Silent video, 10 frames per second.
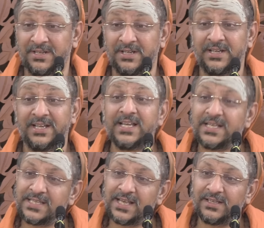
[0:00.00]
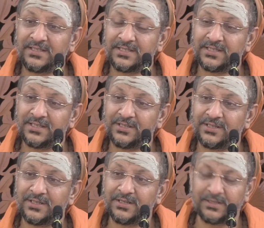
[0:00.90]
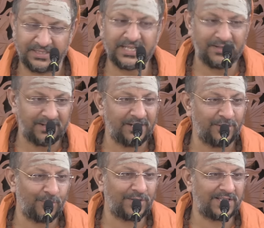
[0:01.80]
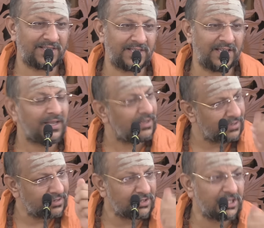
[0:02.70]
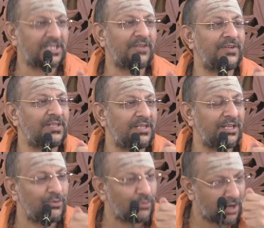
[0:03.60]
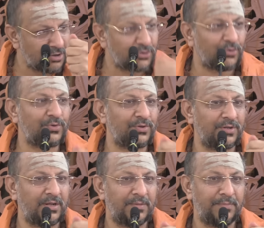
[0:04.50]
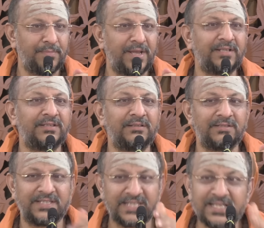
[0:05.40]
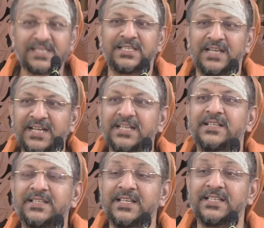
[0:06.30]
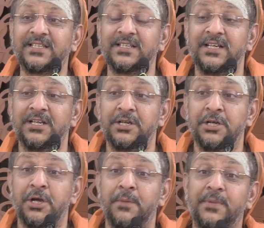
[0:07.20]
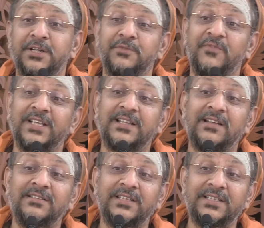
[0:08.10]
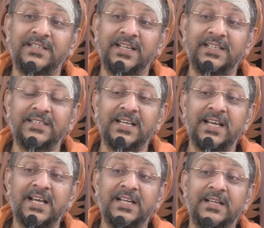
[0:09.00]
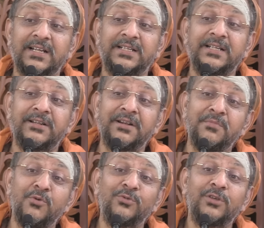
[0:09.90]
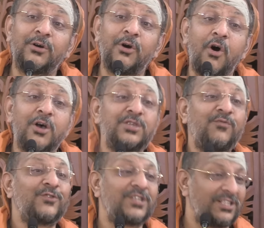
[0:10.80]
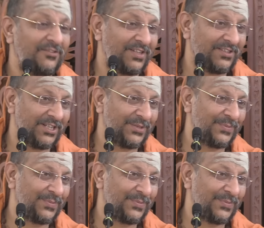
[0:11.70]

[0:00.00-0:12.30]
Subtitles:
He says, generally yogis say, chittavritti you control, make the cease, let it cease. But Vedanti says, remove the cause for chittavritti.